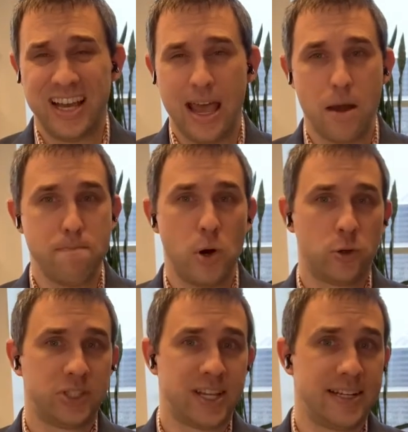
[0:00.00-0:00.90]
and
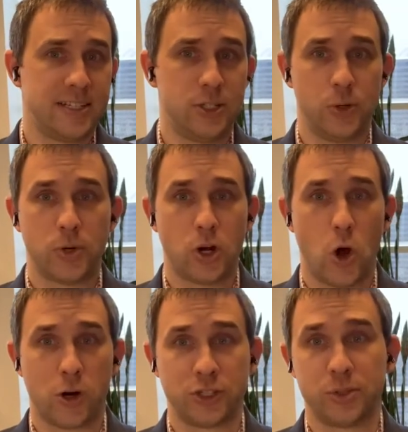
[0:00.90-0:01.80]
most tend to do it
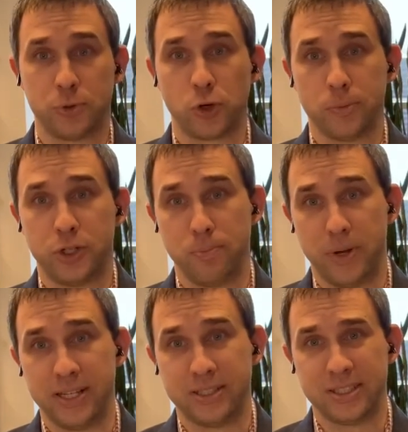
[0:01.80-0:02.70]
on a subscription
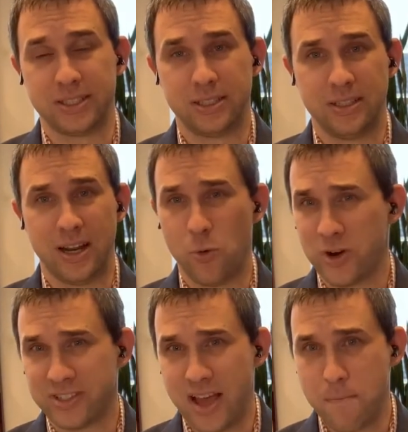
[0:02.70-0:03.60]
basis. Now, what
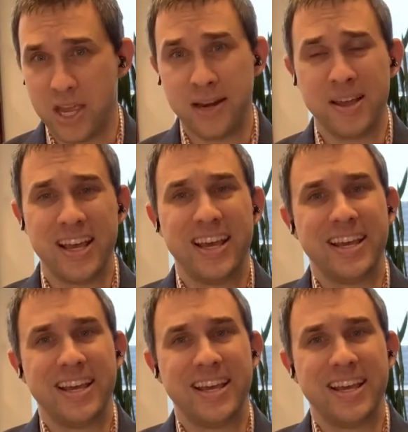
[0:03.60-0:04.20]
does that mean?